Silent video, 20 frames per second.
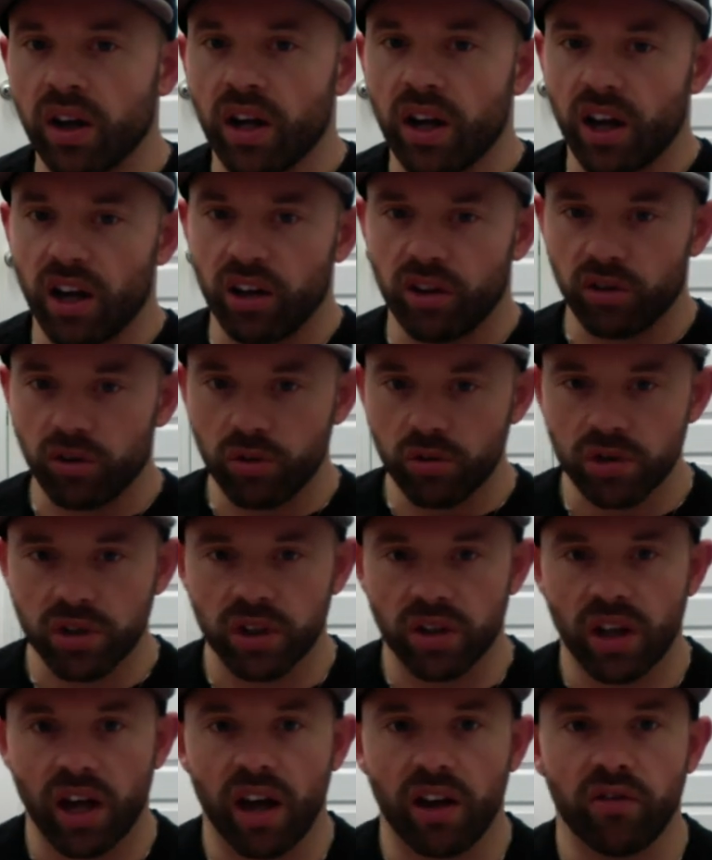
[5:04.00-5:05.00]
and
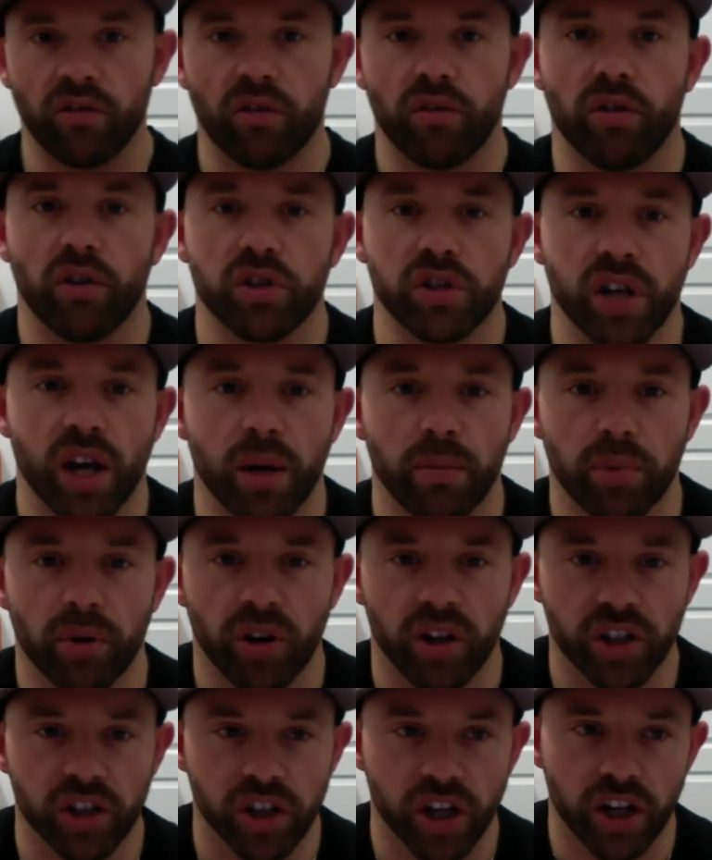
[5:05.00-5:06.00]
using that reverse hyper
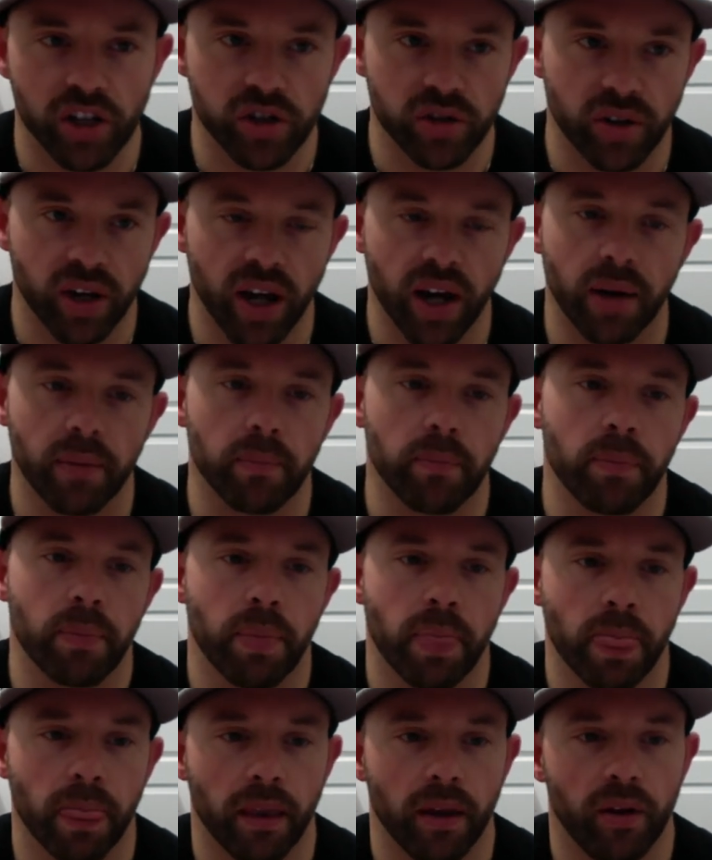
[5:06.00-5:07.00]
any chance you get.
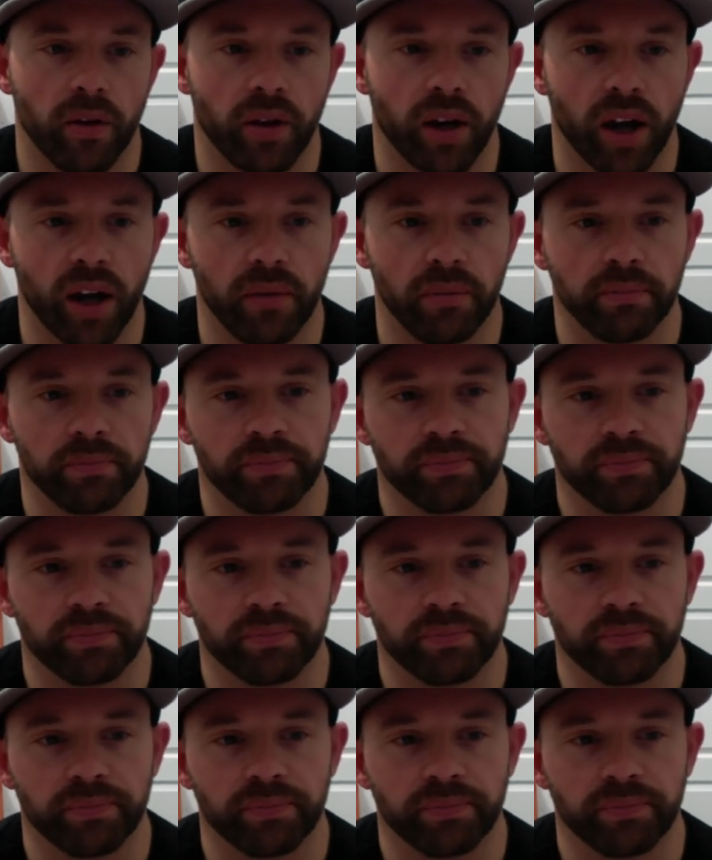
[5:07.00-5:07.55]
Okay,